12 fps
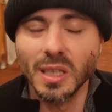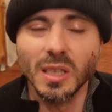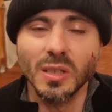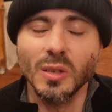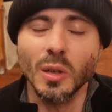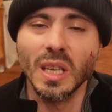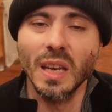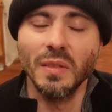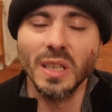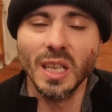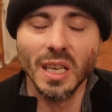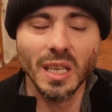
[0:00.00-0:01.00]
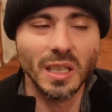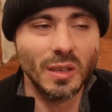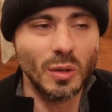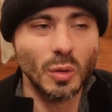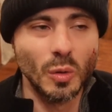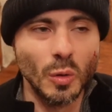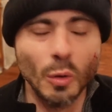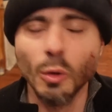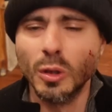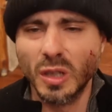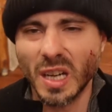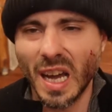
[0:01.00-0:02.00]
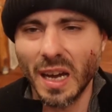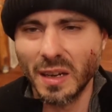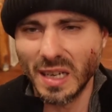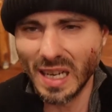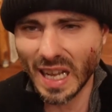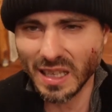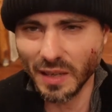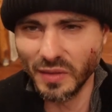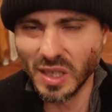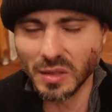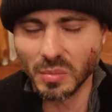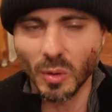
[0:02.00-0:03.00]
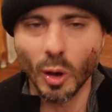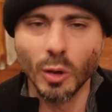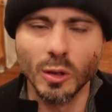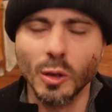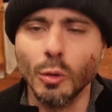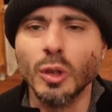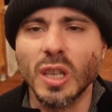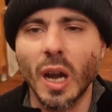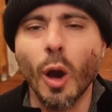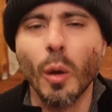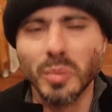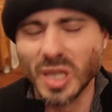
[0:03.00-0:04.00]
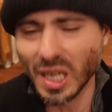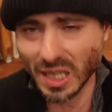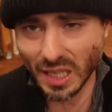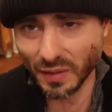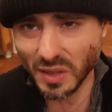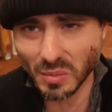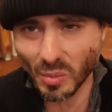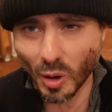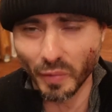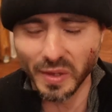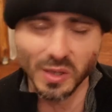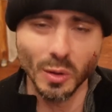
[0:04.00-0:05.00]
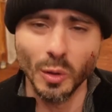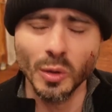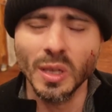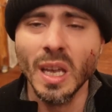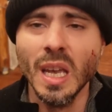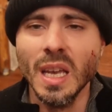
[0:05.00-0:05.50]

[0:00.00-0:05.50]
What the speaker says: It is not given into ultra-relativism or ultra-objectivism of a sort.